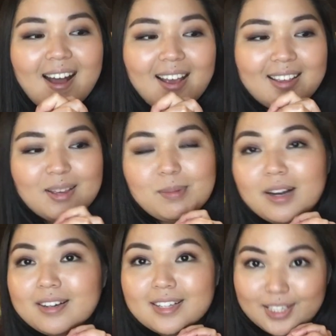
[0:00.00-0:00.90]
I am
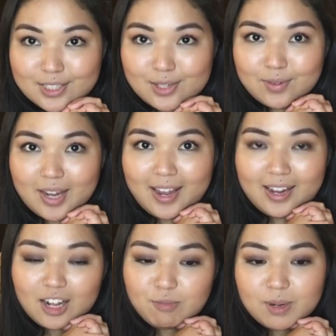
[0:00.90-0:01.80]
on a keto
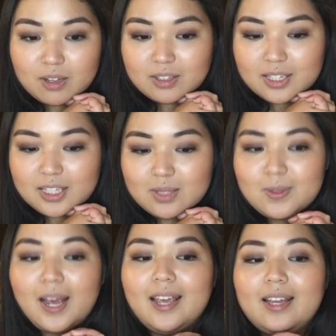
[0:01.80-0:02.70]
diet. I've been on a keto
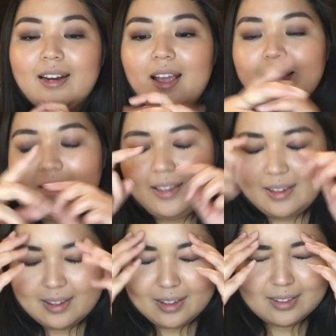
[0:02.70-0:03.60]
diet, I
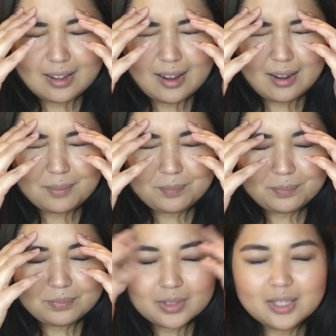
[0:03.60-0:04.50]
think
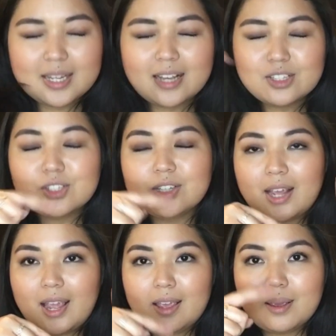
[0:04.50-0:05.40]
um,
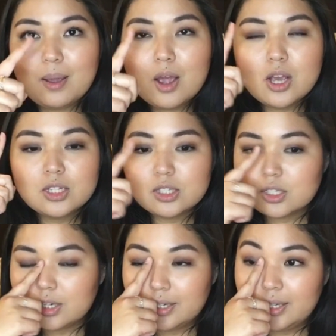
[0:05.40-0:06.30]
yesterday
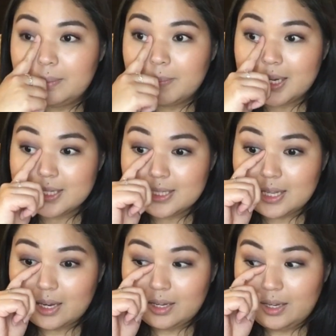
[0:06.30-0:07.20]
started my
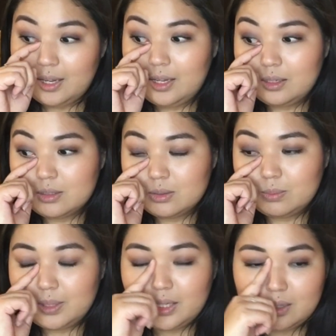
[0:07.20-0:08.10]
second
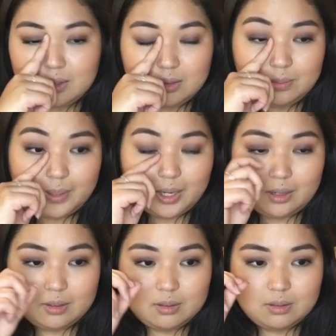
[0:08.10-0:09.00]
week.
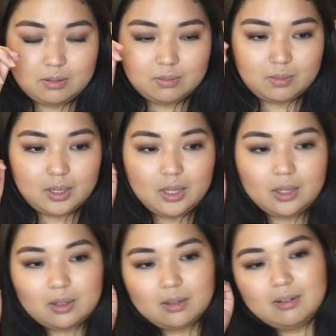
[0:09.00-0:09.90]
Wait, what?